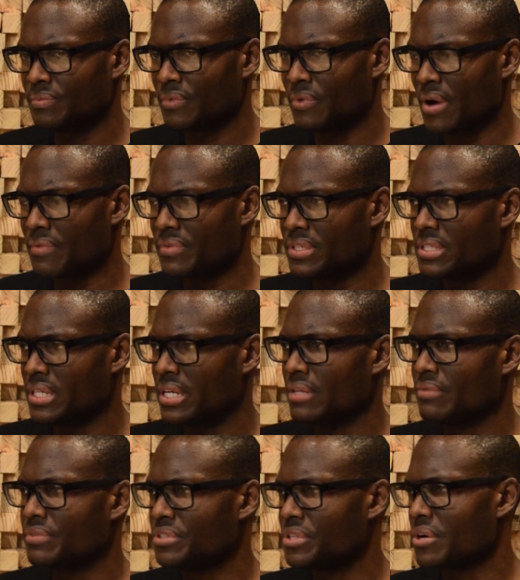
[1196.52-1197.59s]
graphic design
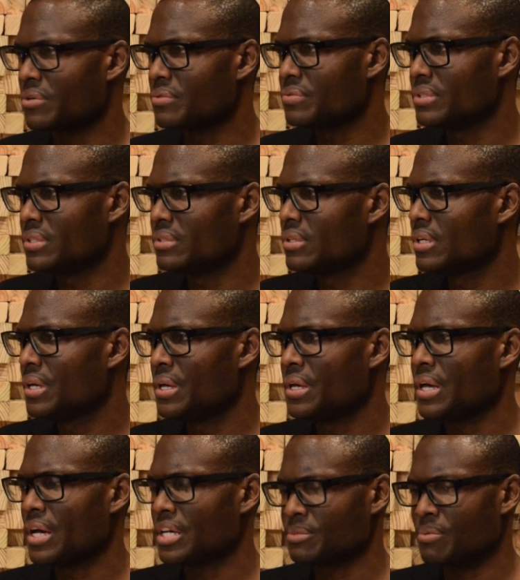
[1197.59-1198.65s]
and photography
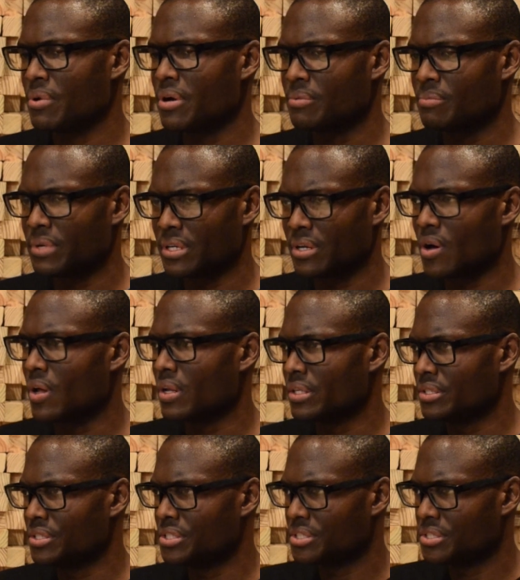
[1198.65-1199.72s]
as part of my
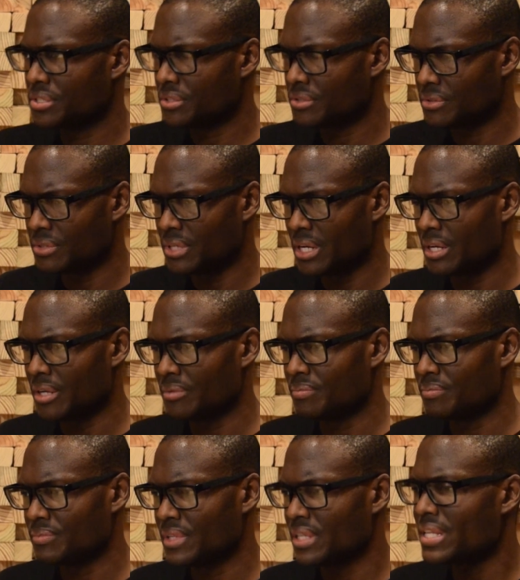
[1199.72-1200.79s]
college.
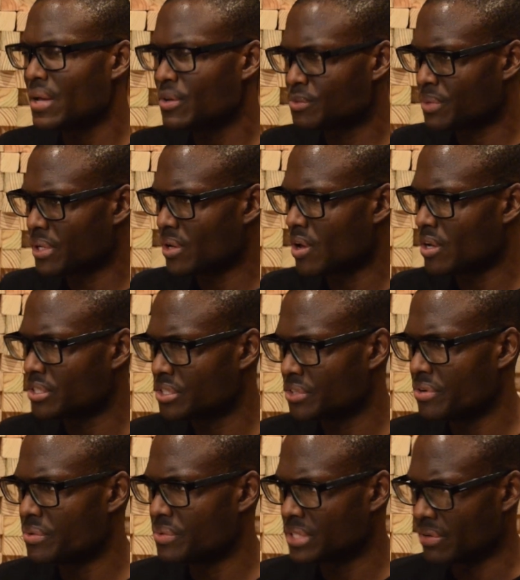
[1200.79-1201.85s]
That was my college
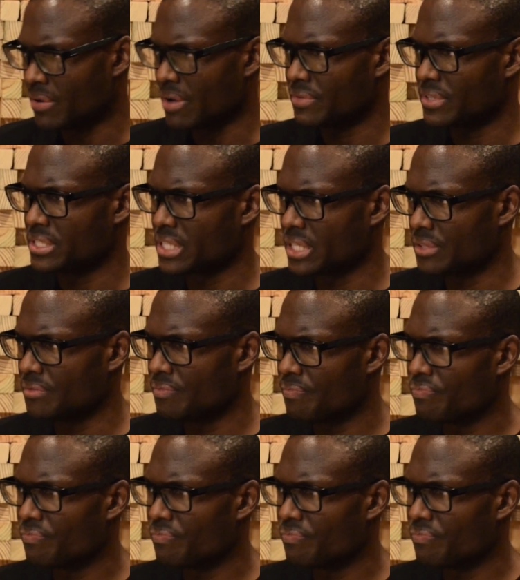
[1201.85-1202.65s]
degree, was in graphic design.